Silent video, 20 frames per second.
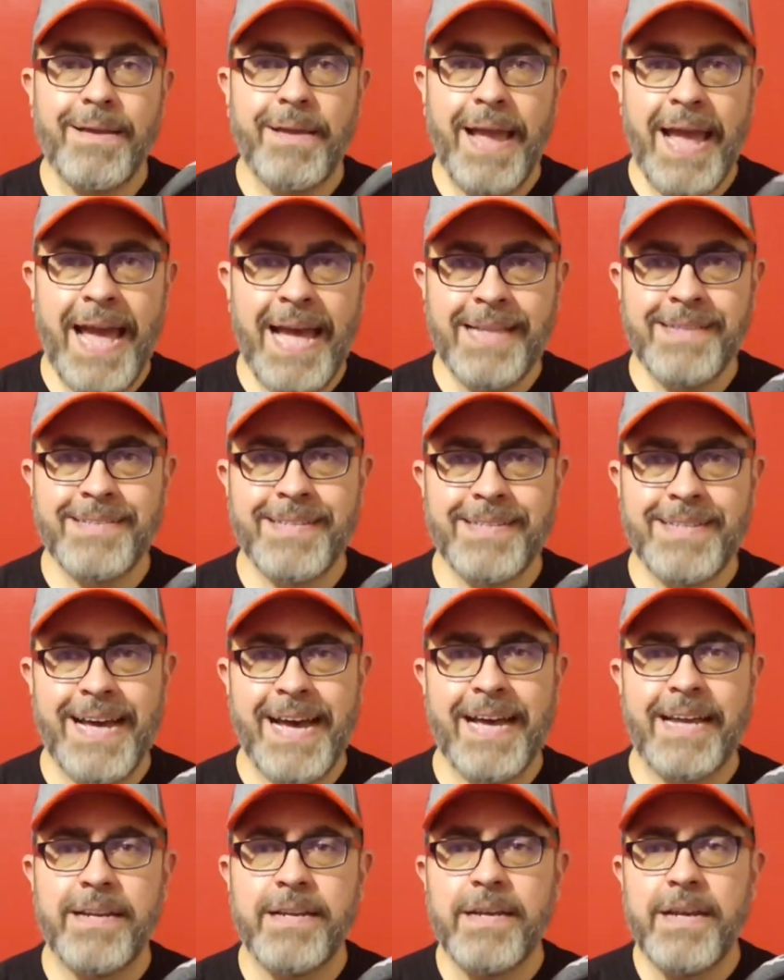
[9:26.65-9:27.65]
Add to
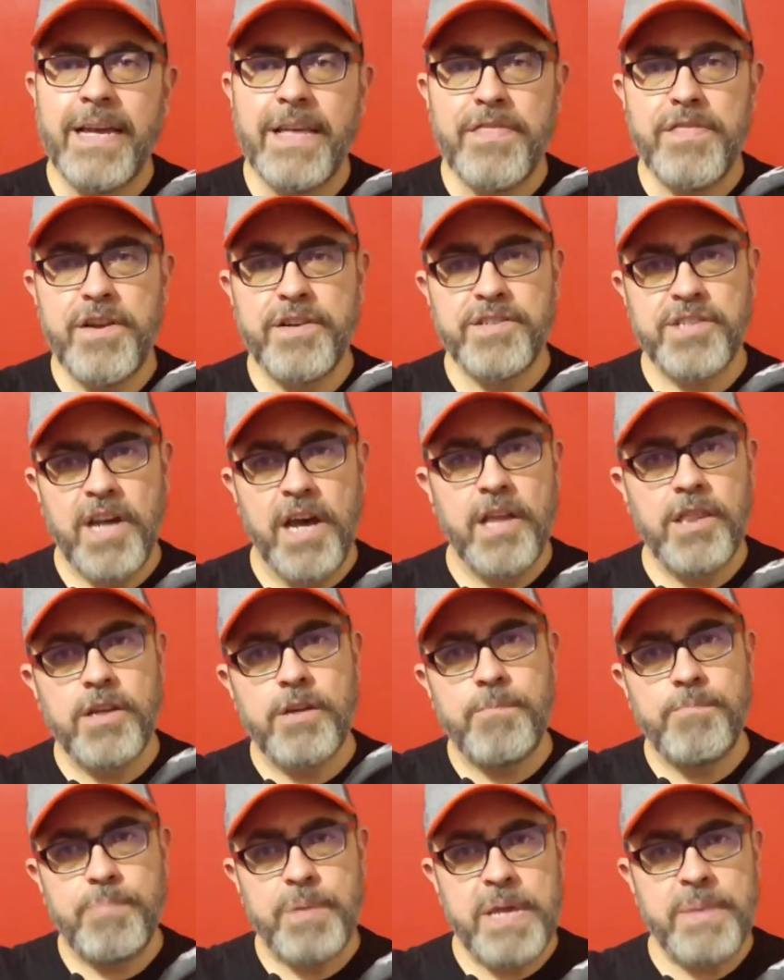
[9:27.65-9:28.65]
that, there's
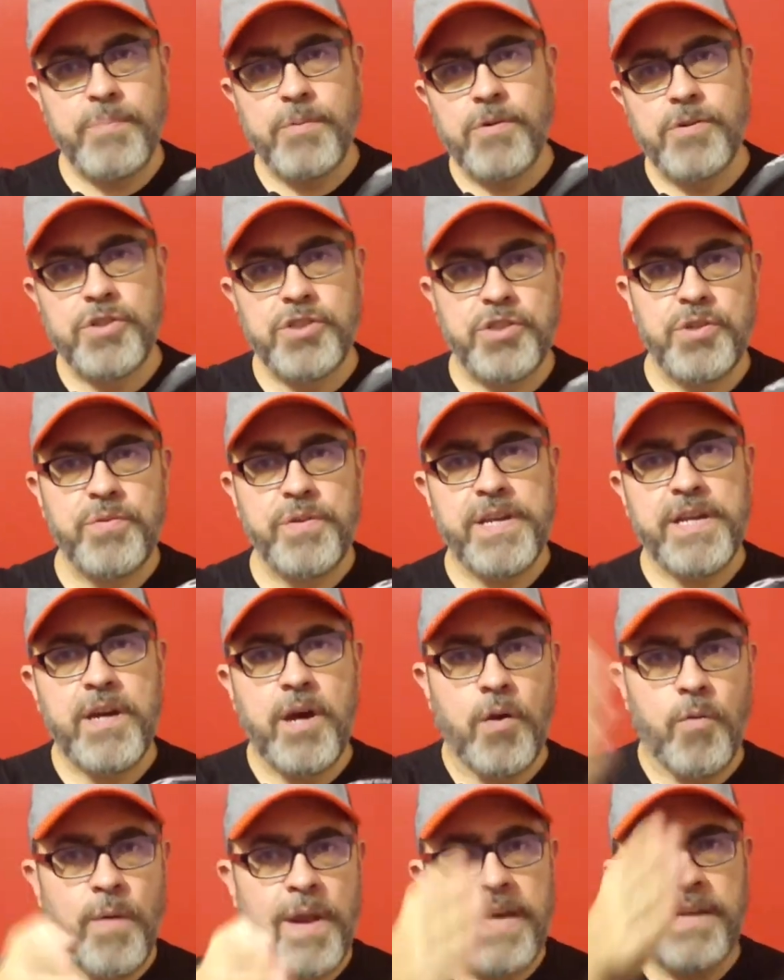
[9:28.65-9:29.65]
other people shooting
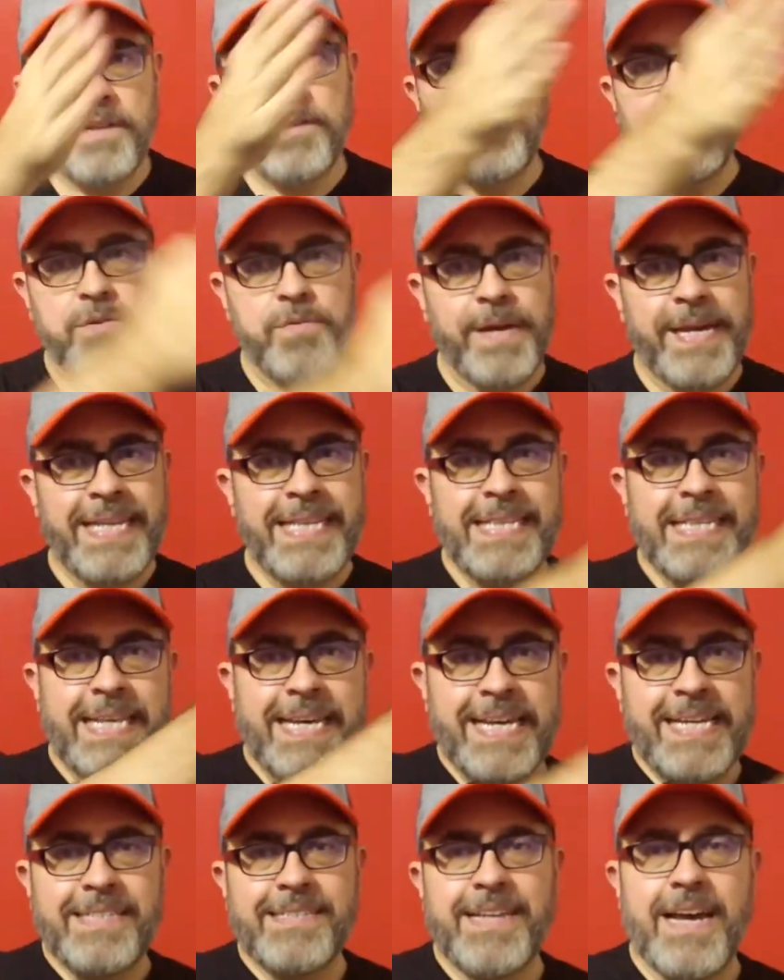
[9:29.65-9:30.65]
around you in
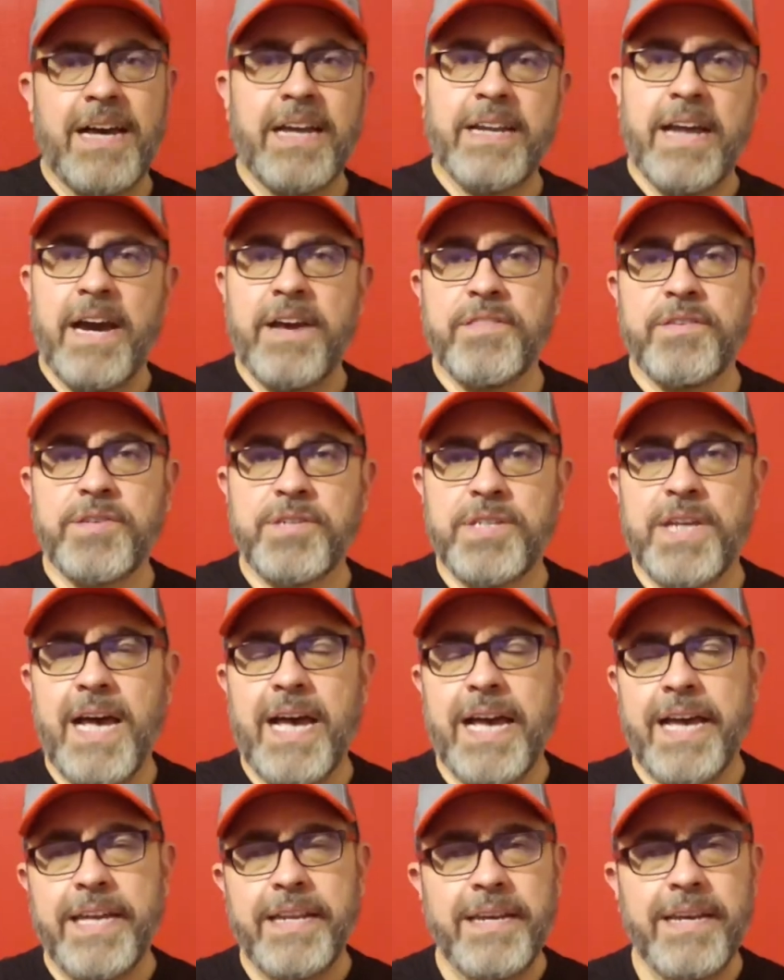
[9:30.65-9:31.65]
lanes on either
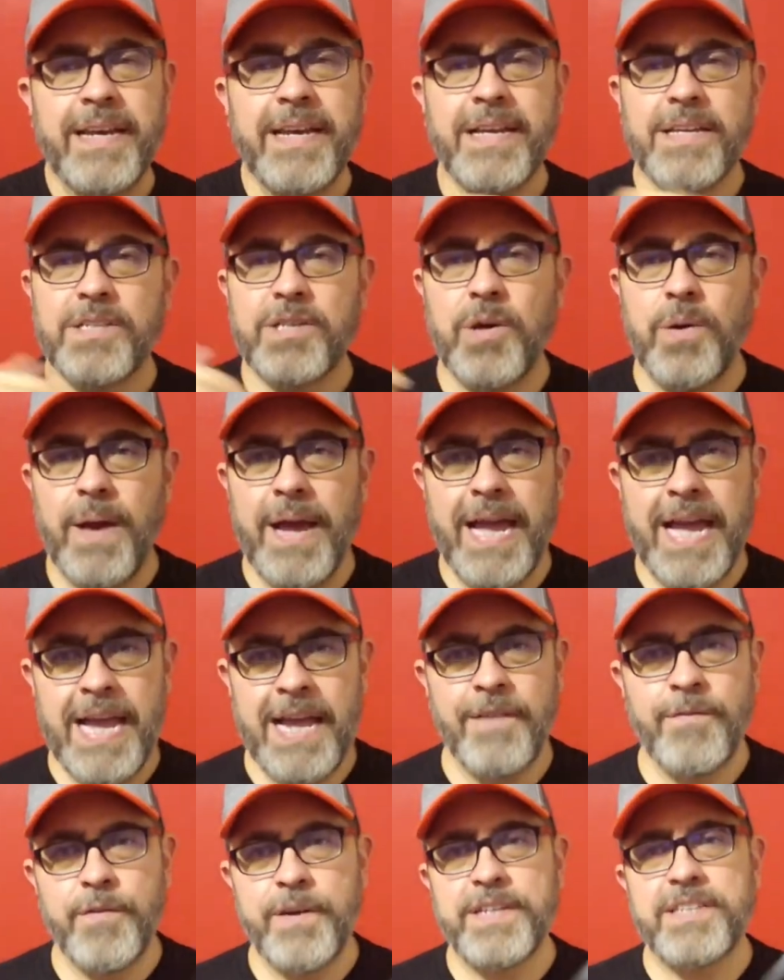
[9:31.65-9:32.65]
side. So
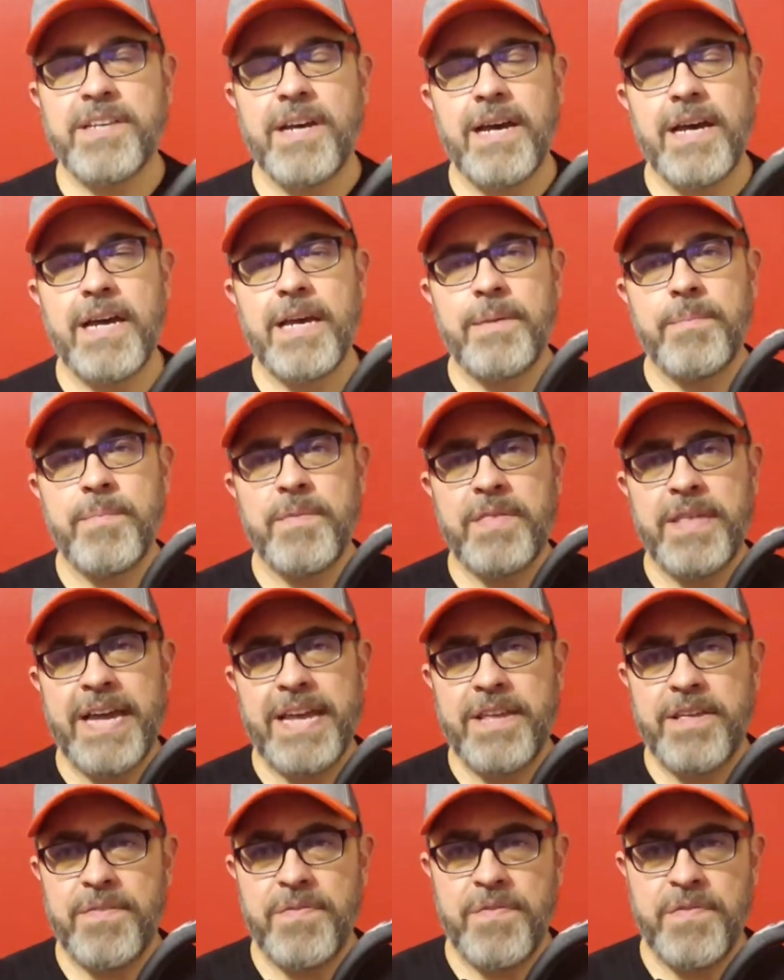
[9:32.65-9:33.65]
every time
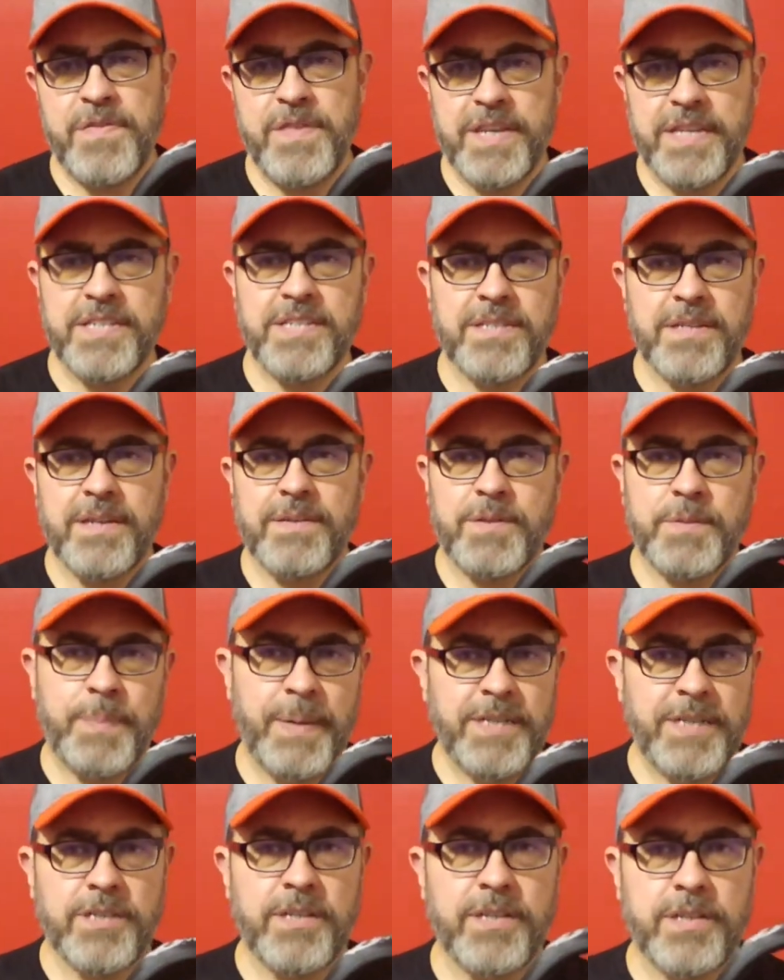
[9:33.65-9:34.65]
that this,
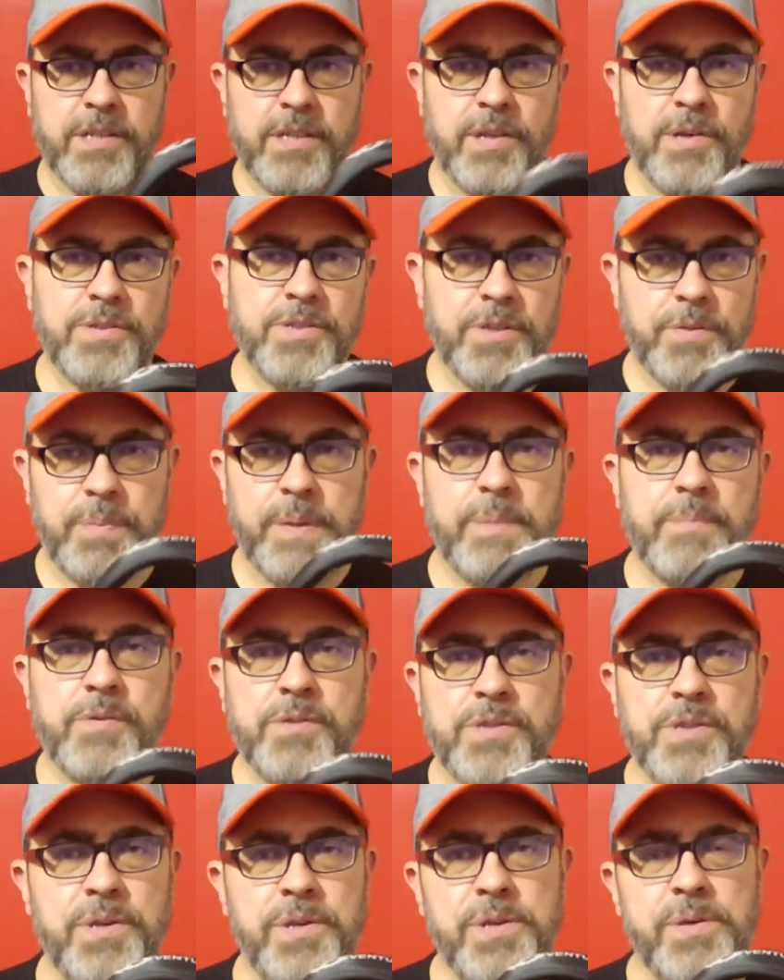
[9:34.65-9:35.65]
especially the closer people
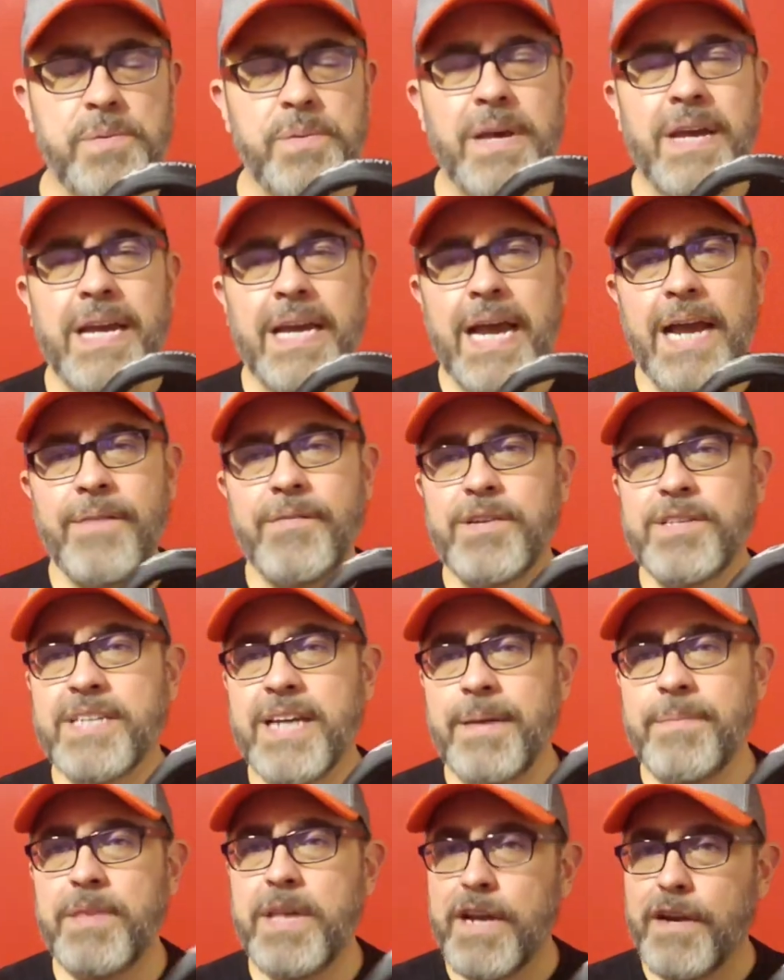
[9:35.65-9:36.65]
to you, every
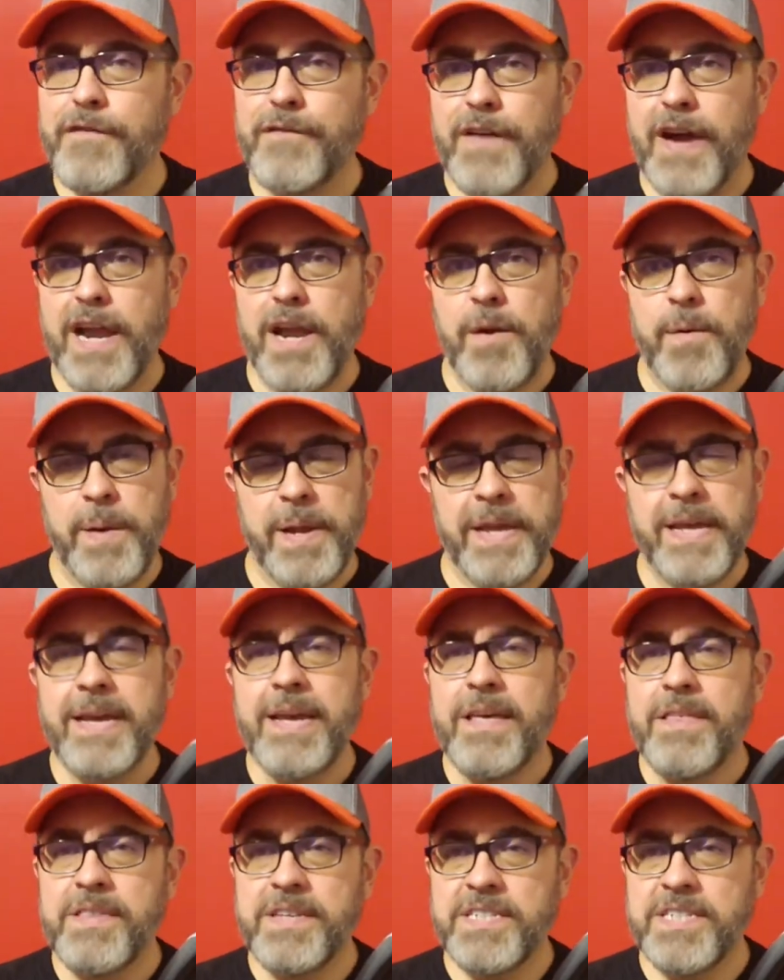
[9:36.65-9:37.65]
time they're firing,
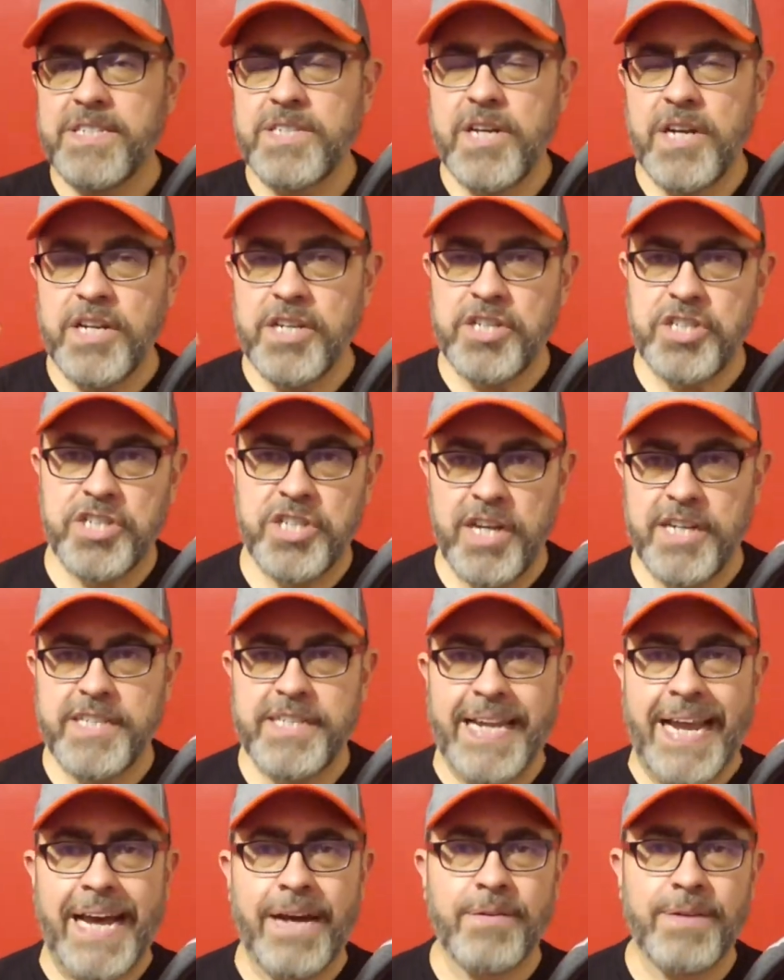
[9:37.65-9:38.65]
this is going to
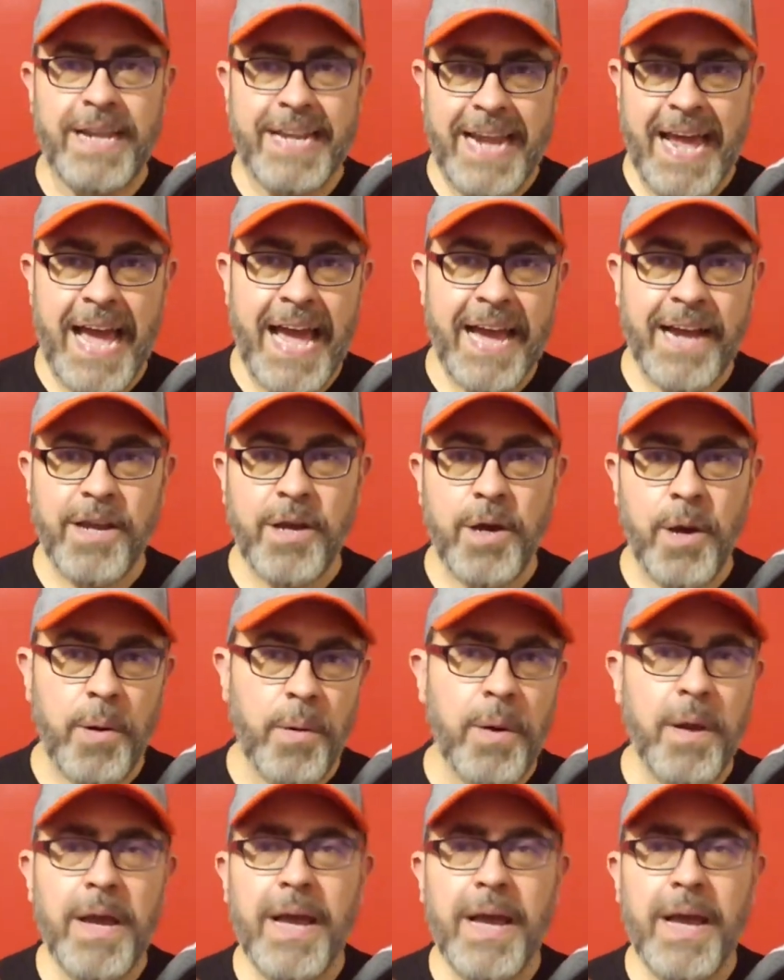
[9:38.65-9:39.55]
shut down and echo.